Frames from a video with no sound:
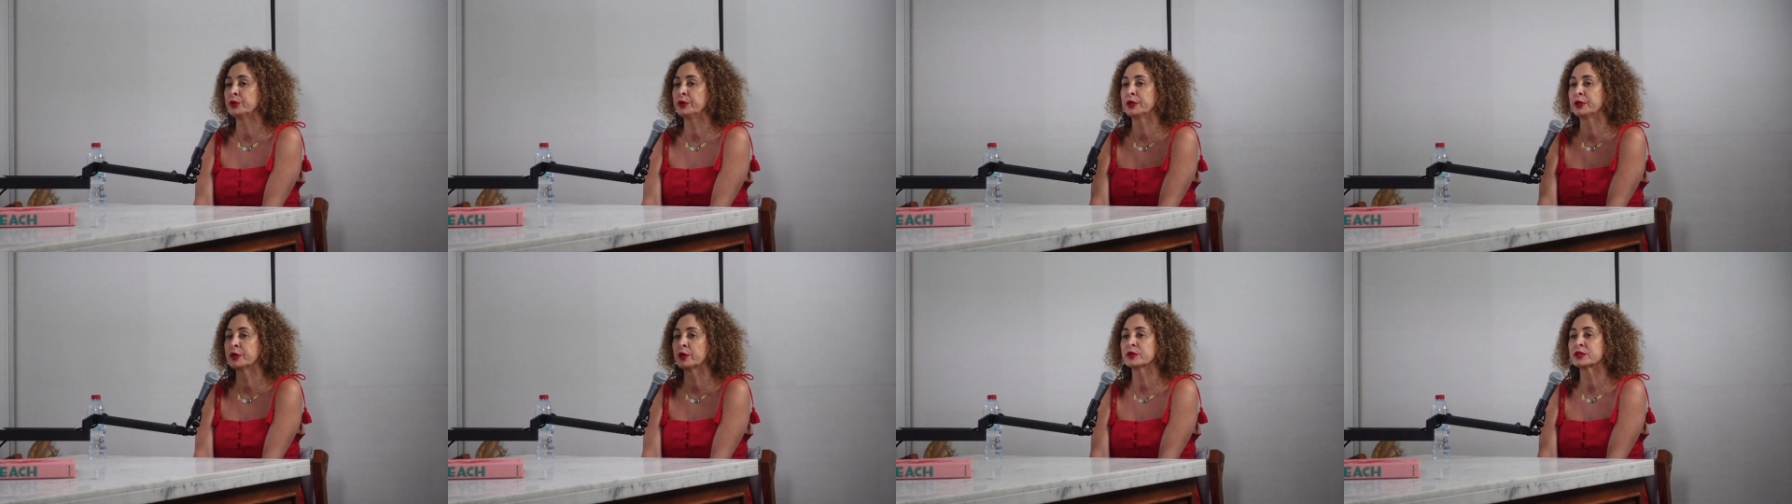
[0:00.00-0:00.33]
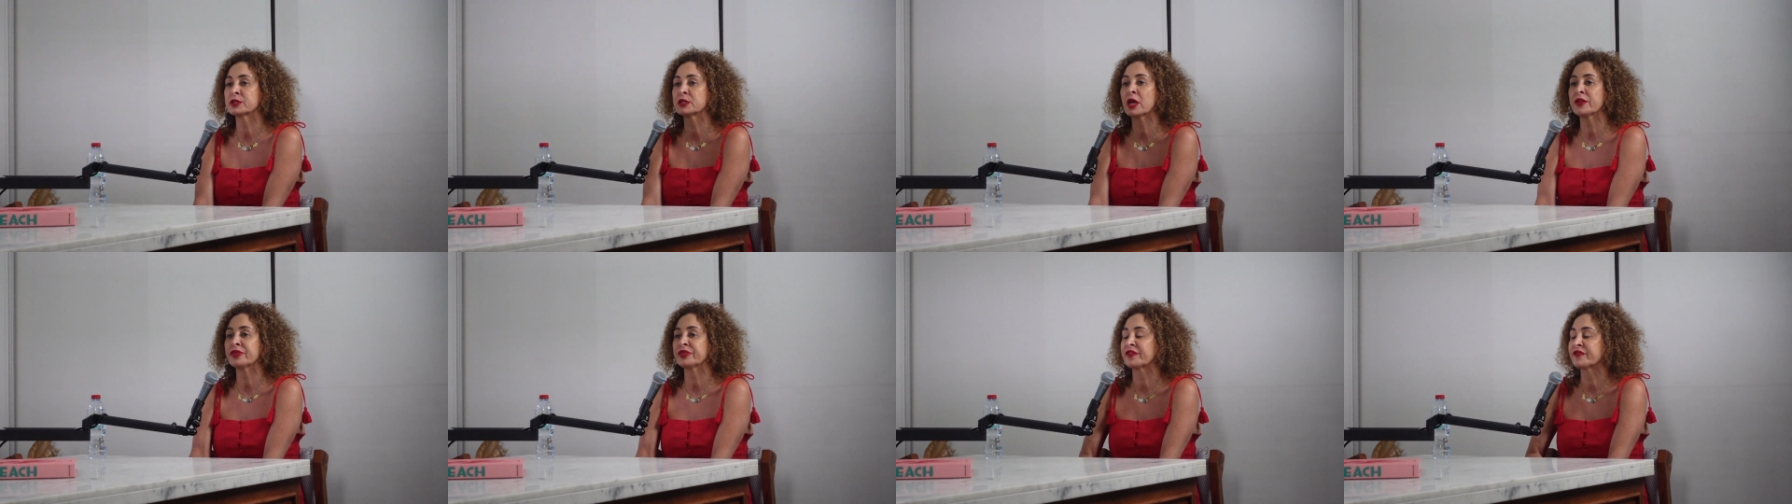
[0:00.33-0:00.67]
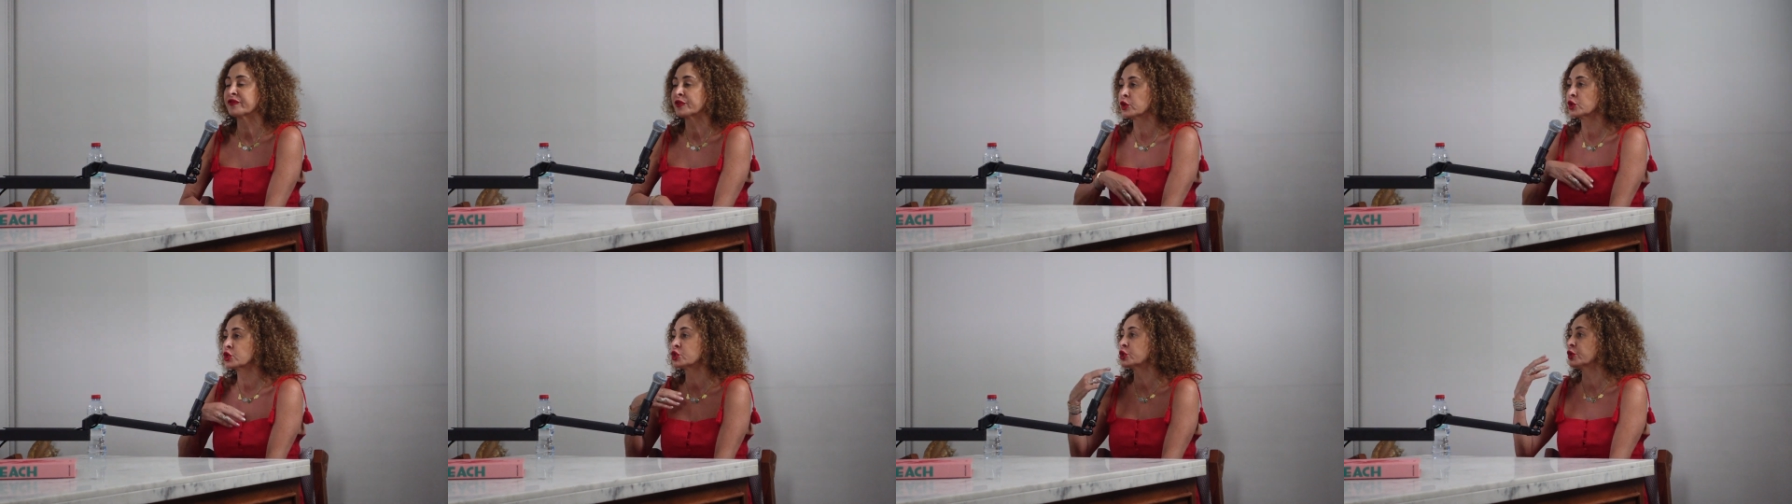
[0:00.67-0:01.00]
you know, it's not the
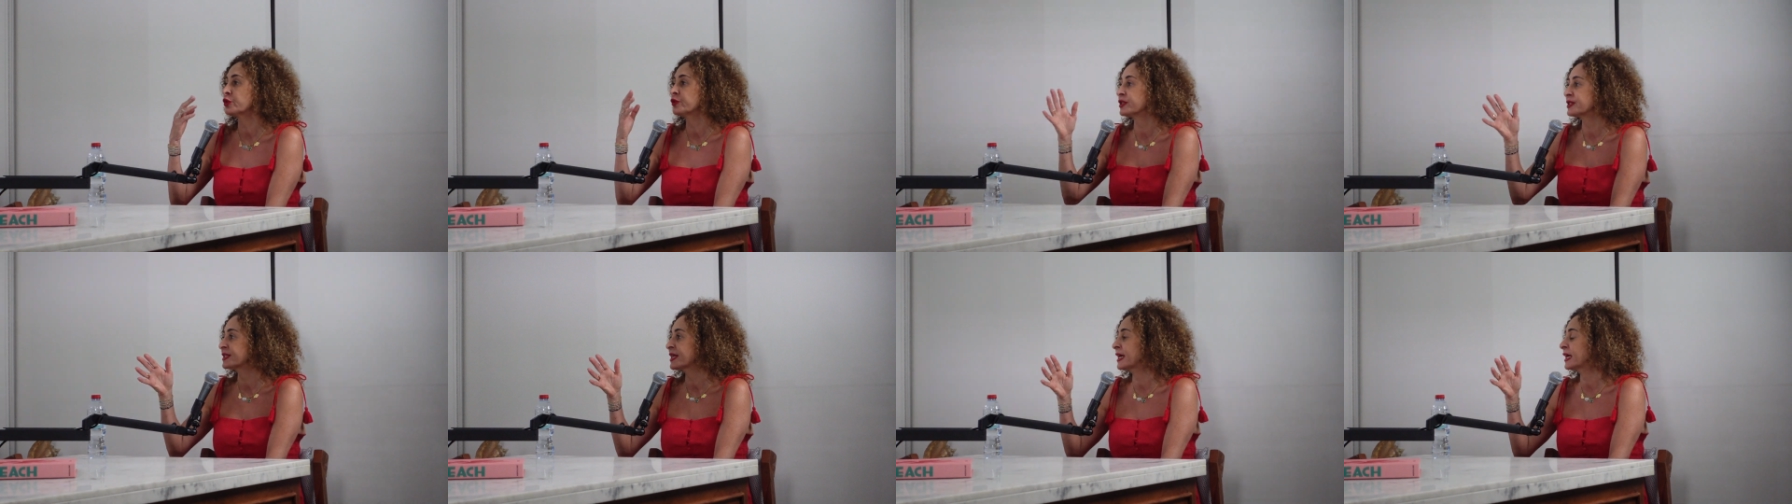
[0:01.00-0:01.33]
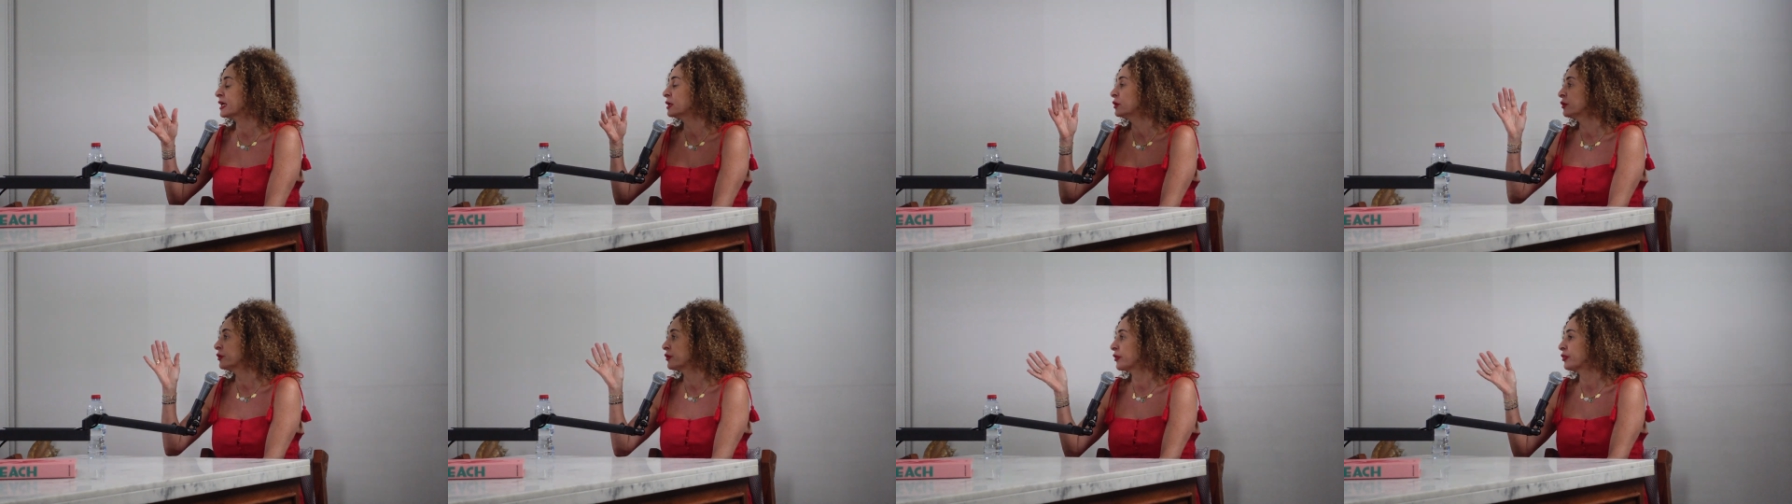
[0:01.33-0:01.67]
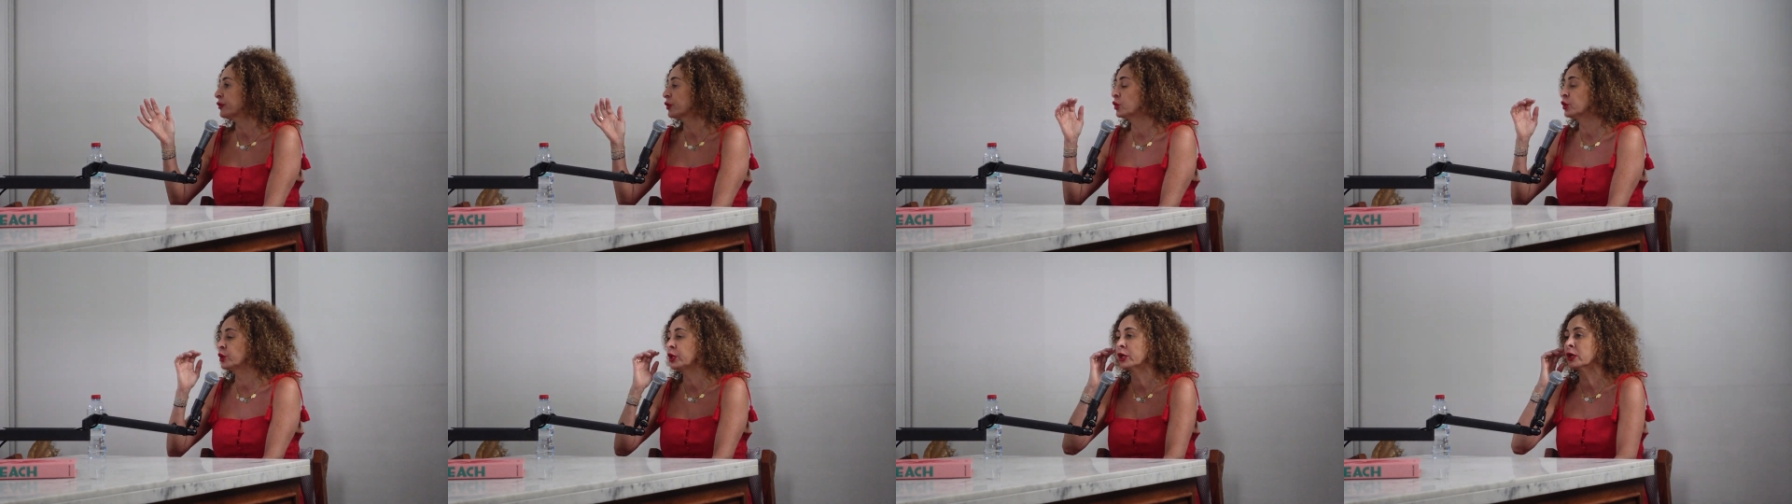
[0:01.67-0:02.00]
first year, the second year, the
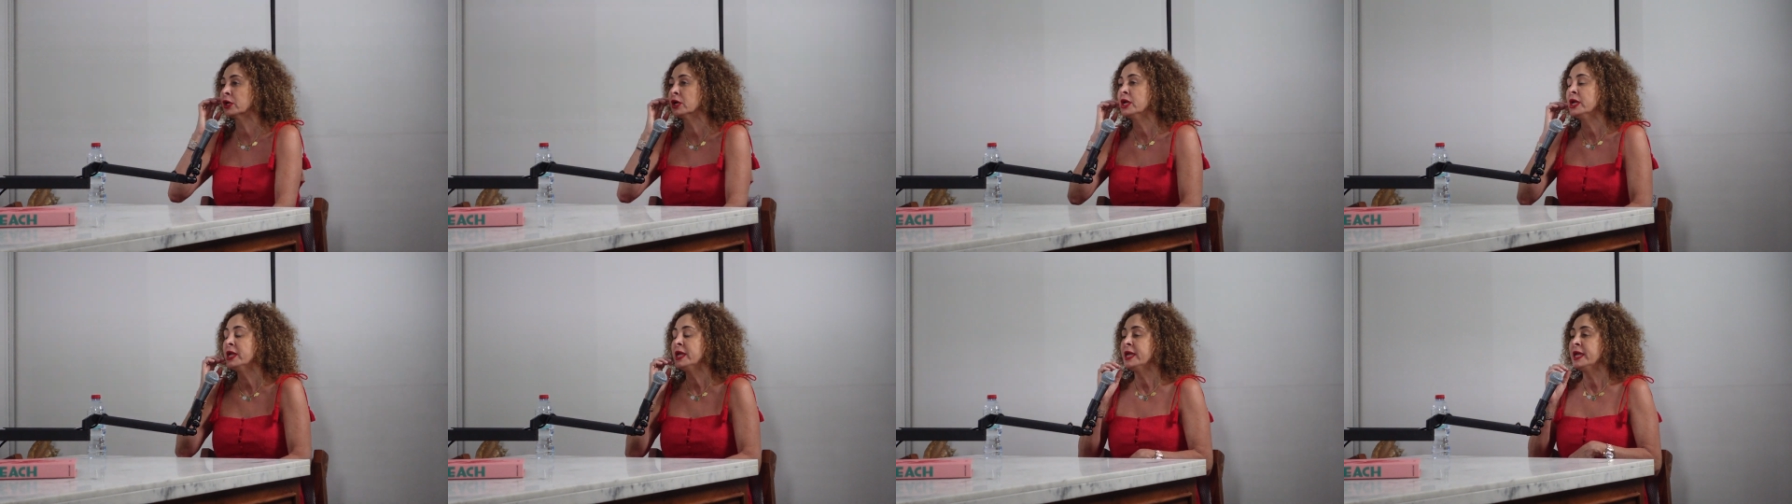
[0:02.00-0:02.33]
third year.